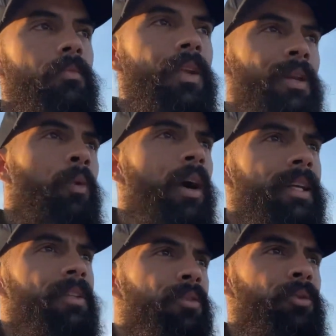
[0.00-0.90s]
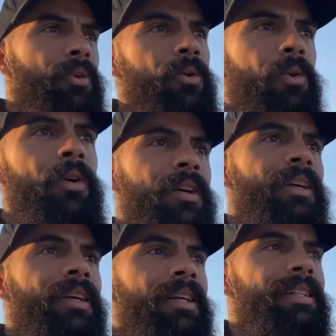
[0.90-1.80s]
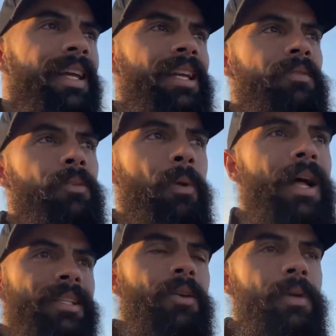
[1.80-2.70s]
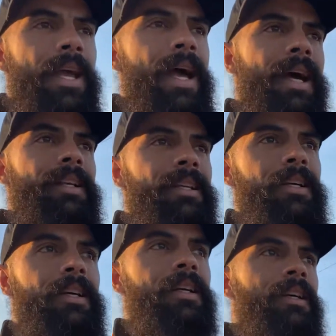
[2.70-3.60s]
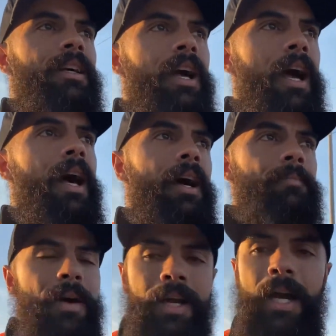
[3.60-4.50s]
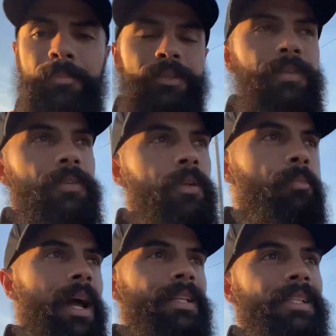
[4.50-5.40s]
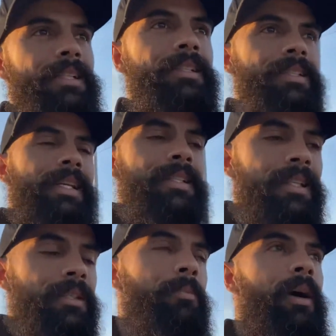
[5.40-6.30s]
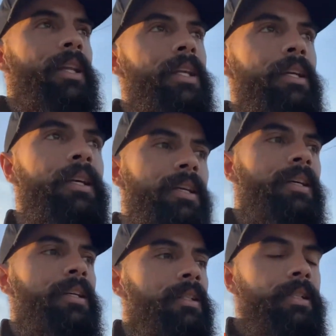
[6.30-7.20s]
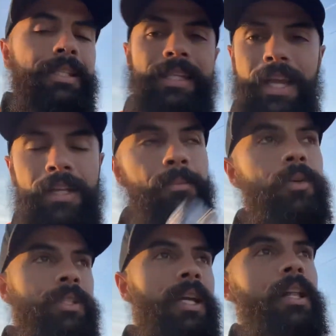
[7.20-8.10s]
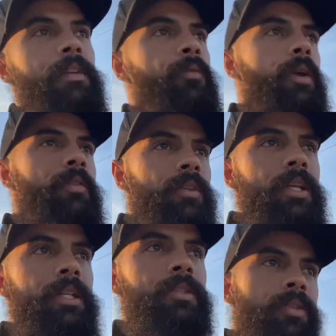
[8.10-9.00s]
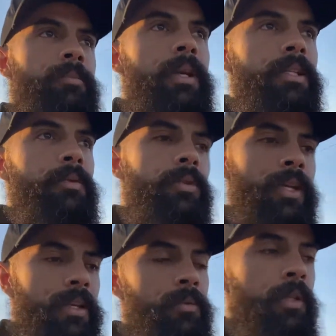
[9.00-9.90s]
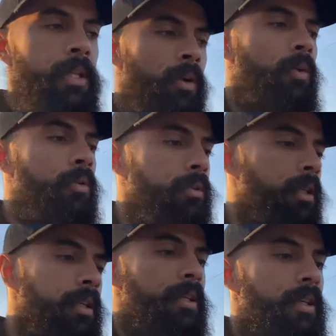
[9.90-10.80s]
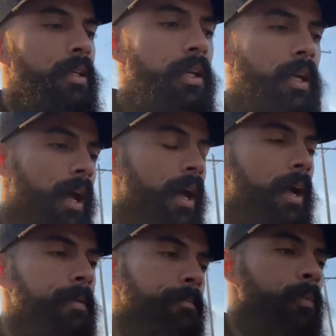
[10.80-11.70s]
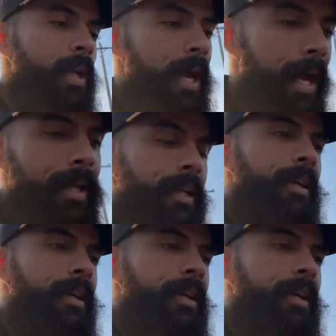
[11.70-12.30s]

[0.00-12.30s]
And walking through the end of Nebraska, we had a couple different Nebraskans sent us money to stay at a motel if we ever needed to, because it was getting really cold. We had,